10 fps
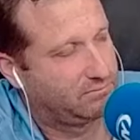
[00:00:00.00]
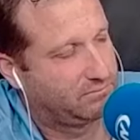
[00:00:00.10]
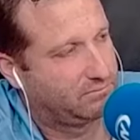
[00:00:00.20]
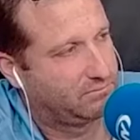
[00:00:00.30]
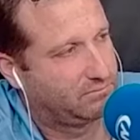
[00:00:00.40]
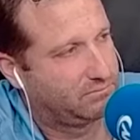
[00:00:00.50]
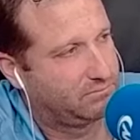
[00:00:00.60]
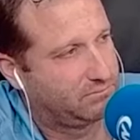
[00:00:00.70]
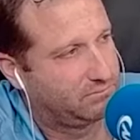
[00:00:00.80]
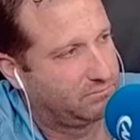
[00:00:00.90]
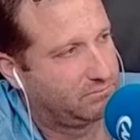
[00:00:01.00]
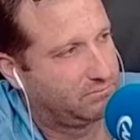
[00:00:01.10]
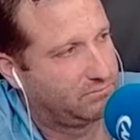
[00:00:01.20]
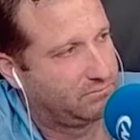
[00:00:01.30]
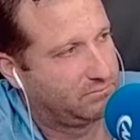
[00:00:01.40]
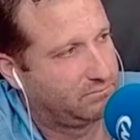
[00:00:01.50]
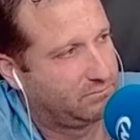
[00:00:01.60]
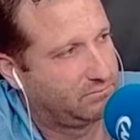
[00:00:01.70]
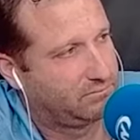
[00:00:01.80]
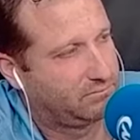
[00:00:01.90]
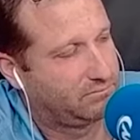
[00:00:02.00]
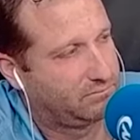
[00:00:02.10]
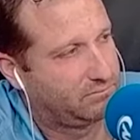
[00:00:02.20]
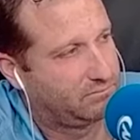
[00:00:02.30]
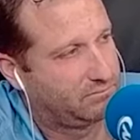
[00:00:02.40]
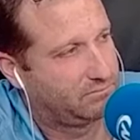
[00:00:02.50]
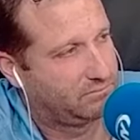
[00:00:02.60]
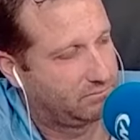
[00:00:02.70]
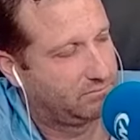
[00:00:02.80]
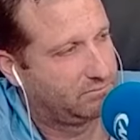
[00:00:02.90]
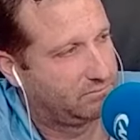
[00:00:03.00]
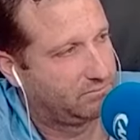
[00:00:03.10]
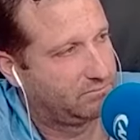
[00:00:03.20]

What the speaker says: (not speaking)